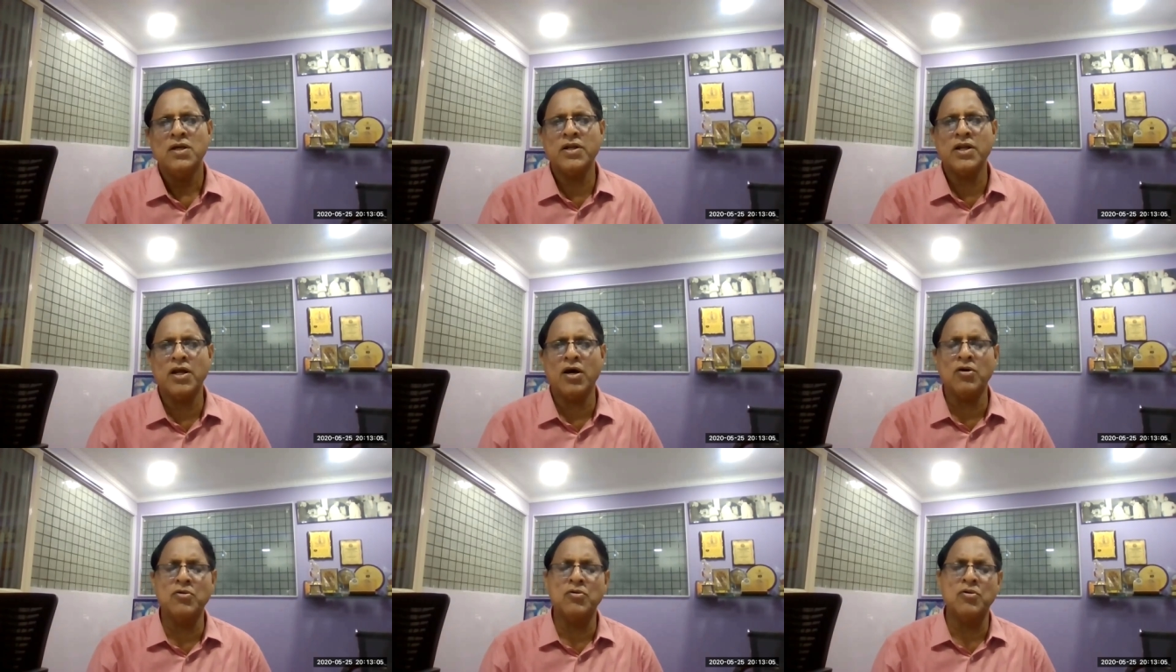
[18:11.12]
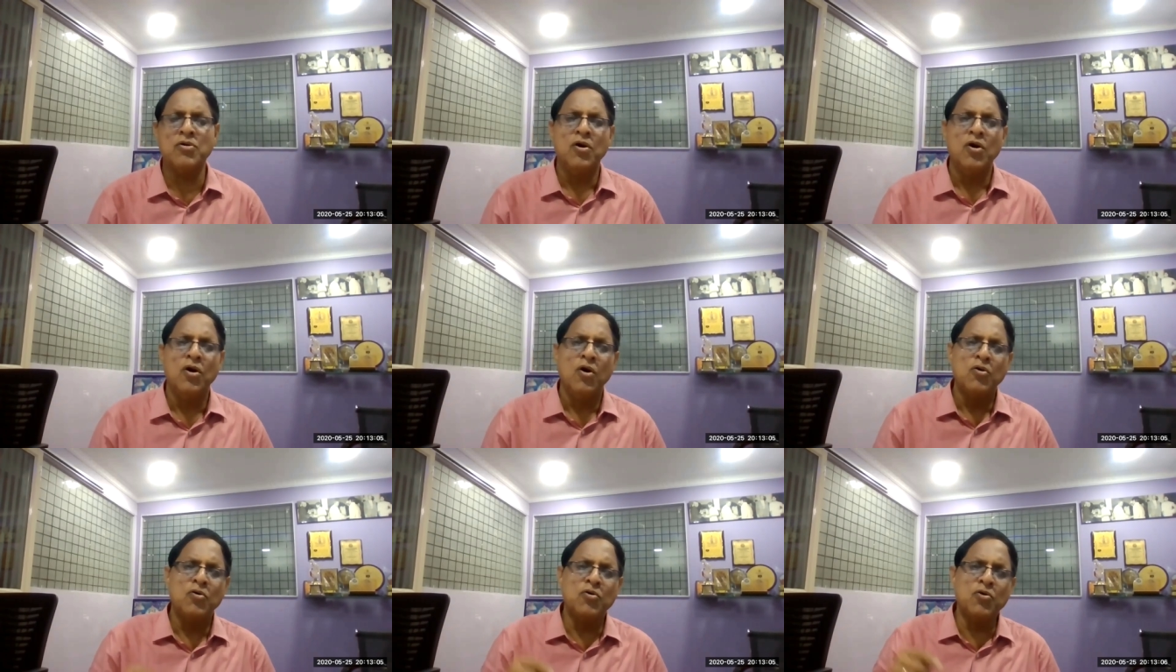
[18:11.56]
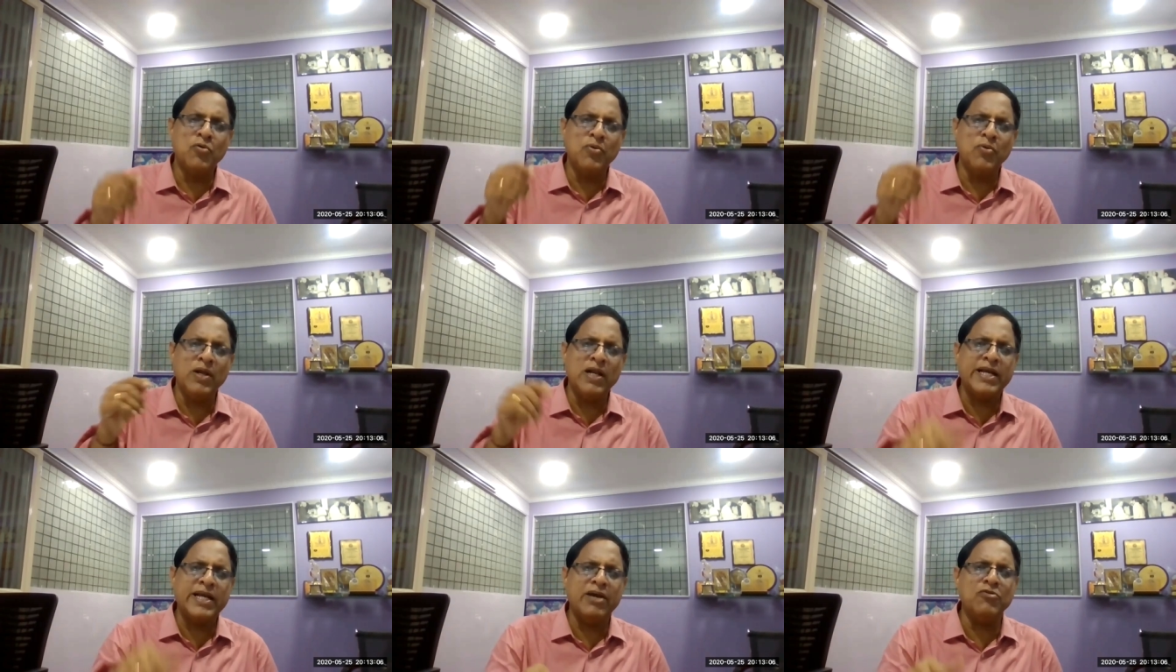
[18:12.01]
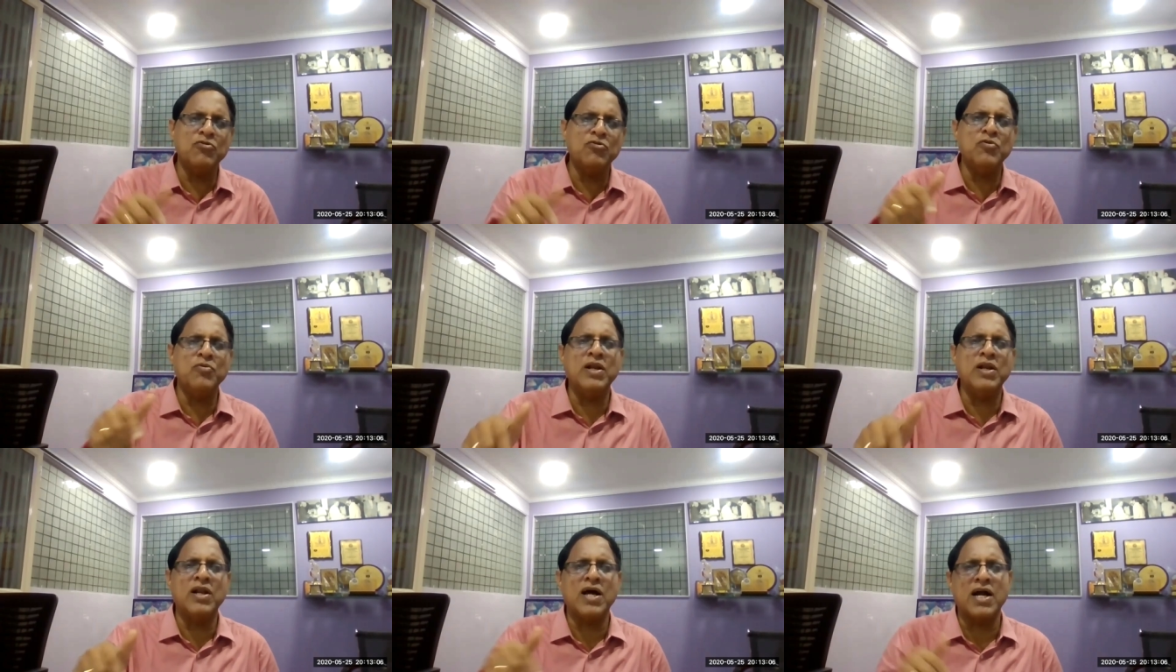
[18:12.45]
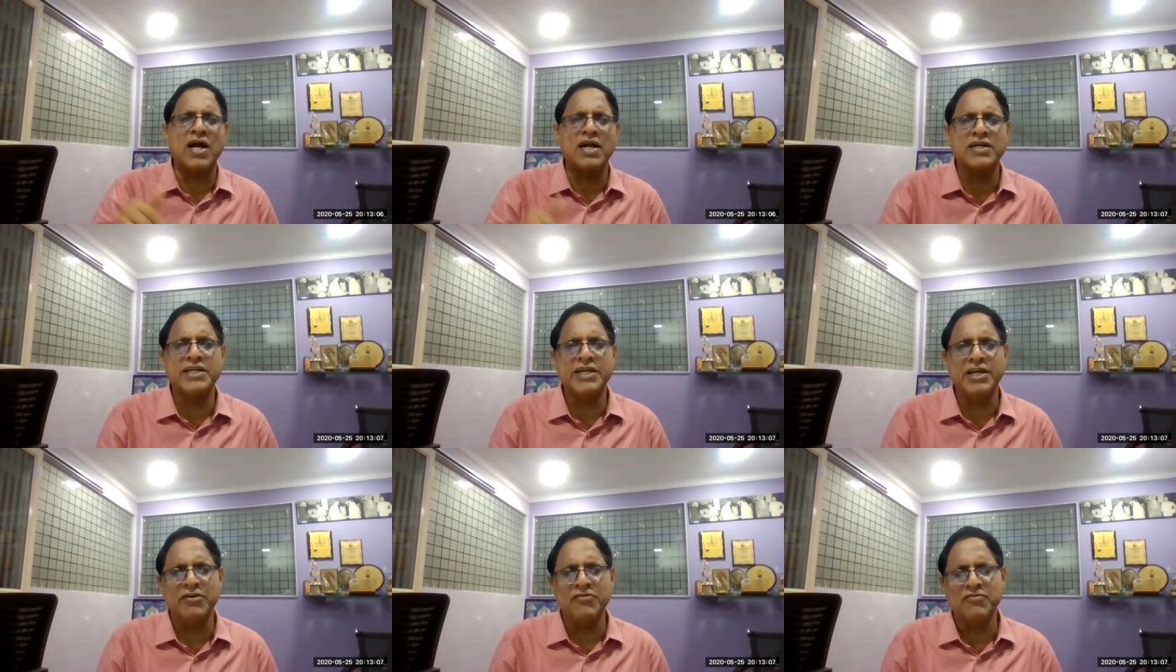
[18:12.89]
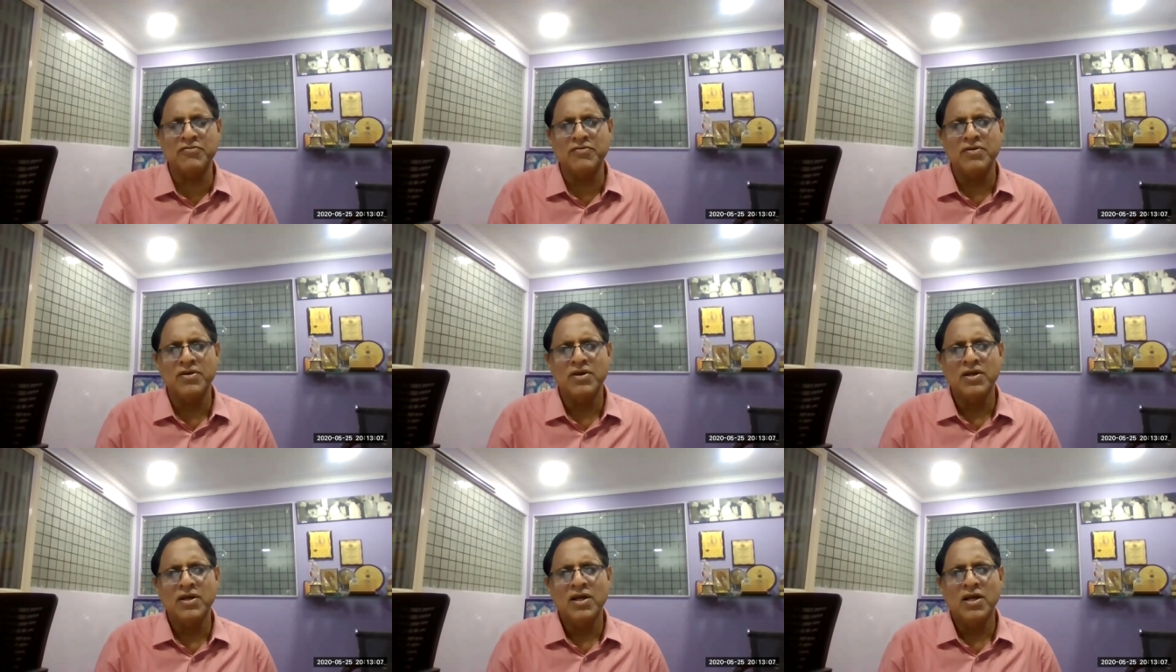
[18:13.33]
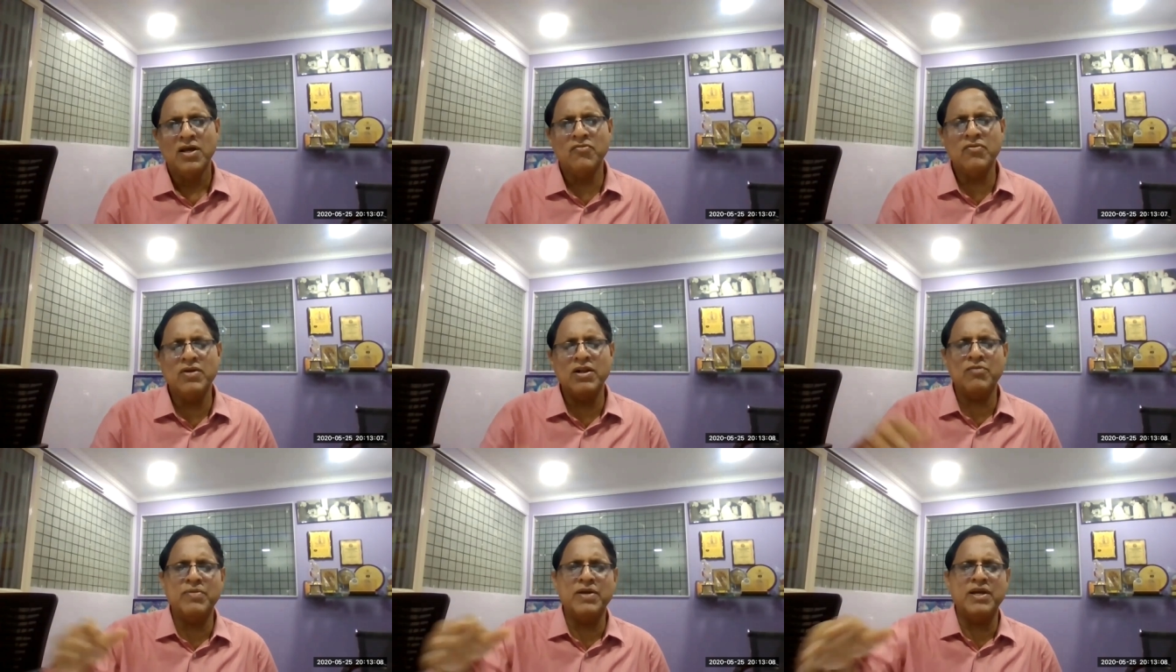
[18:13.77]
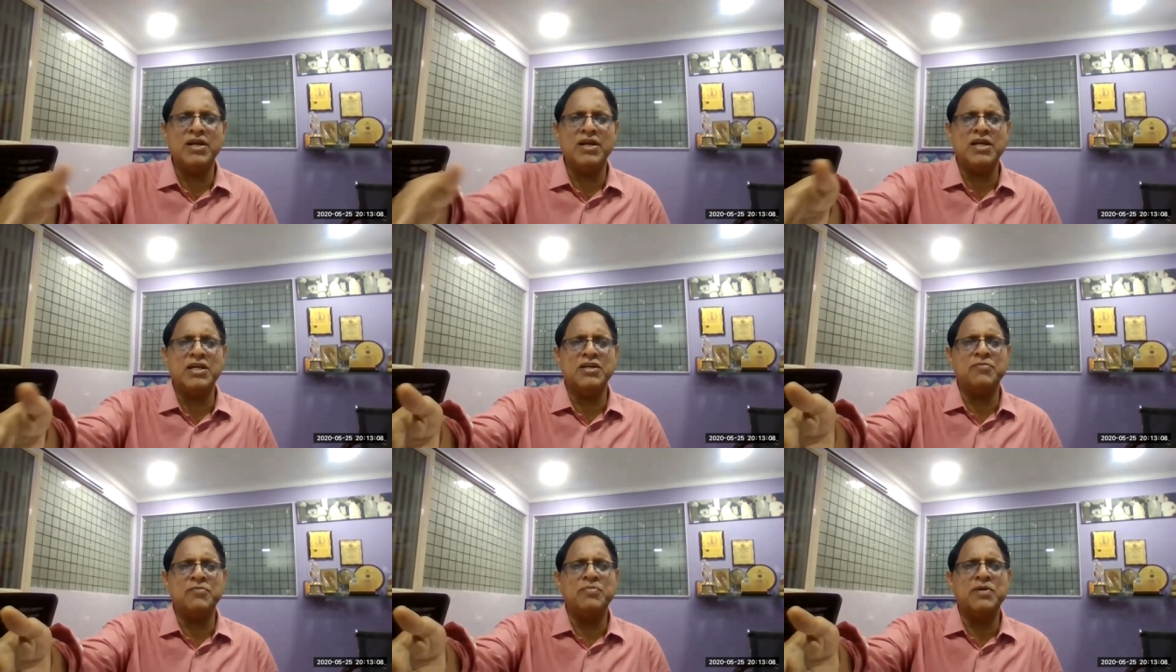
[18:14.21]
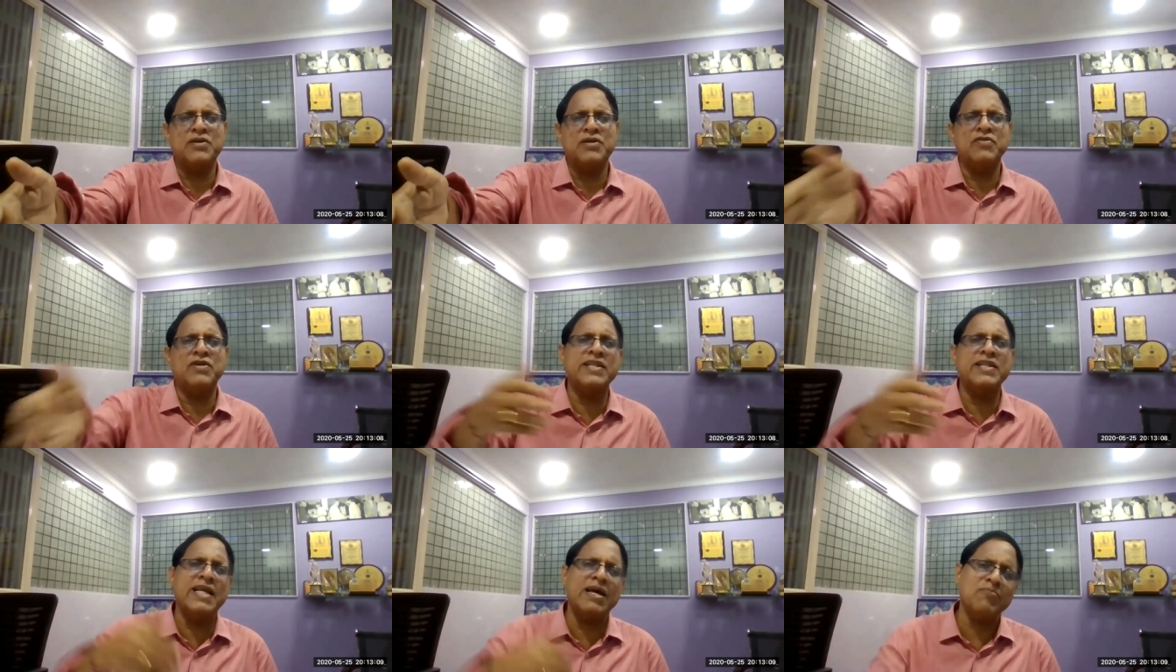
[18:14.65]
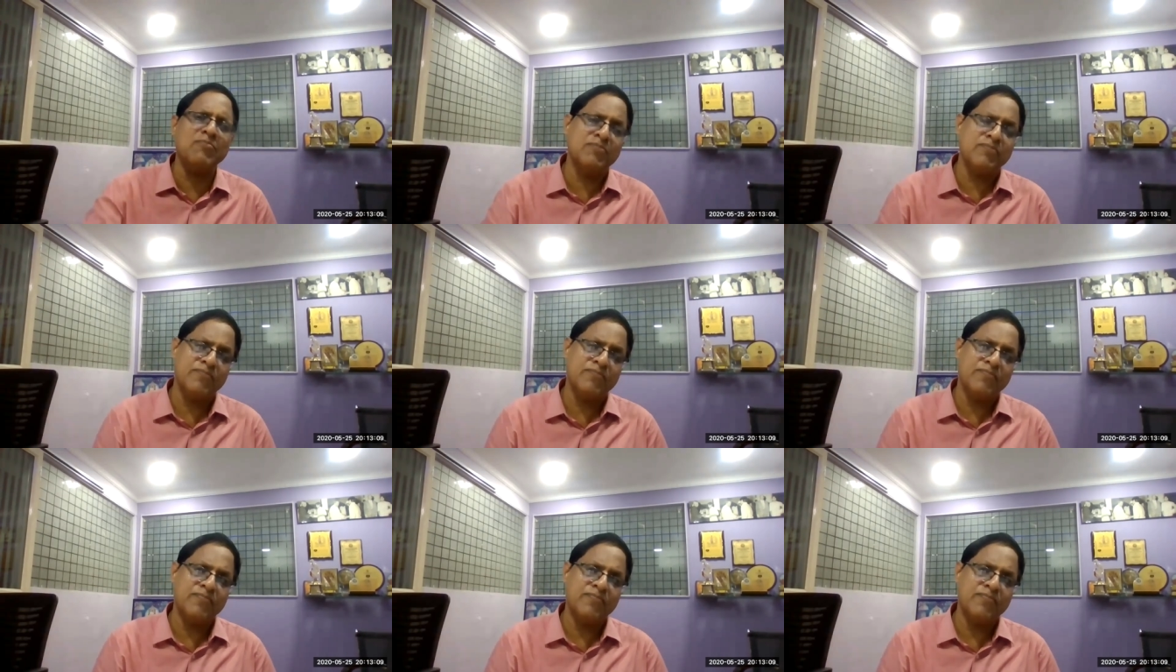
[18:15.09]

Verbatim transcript: Now, who will give, who will not give will be between them.